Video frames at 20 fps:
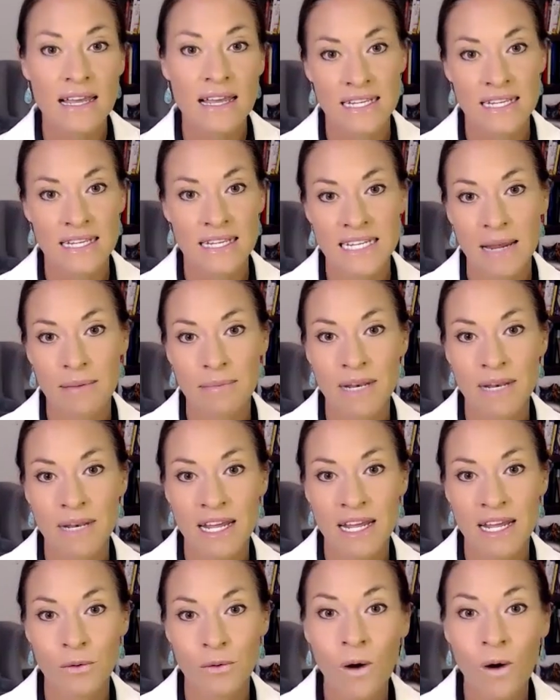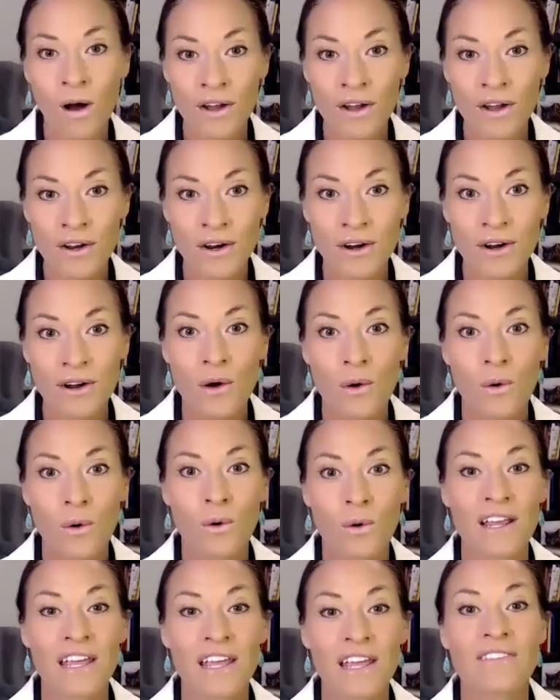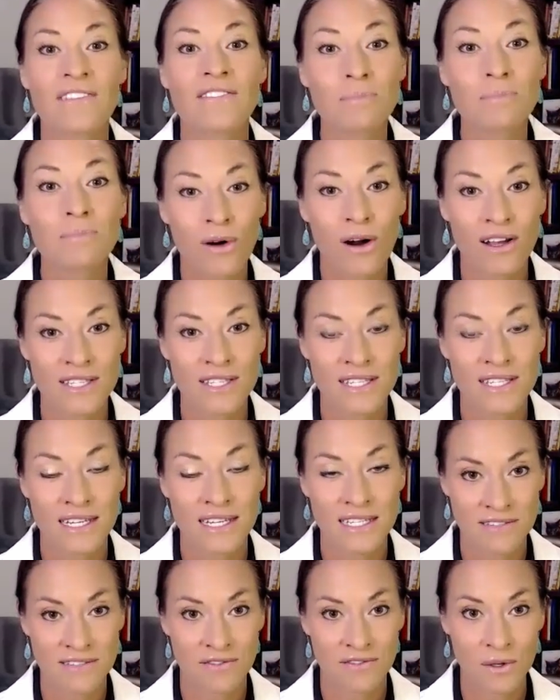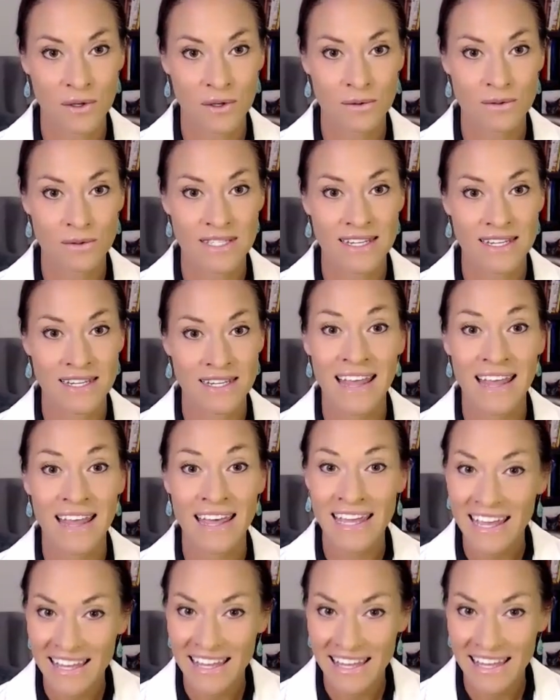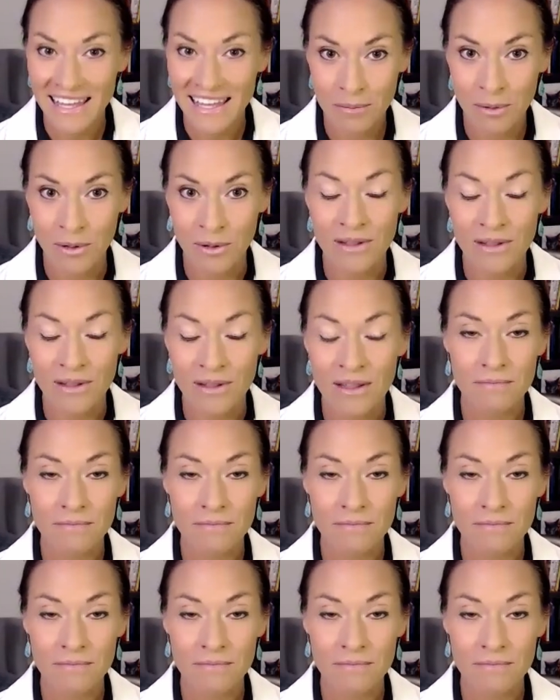contaminated water, or even processed foods like kibble.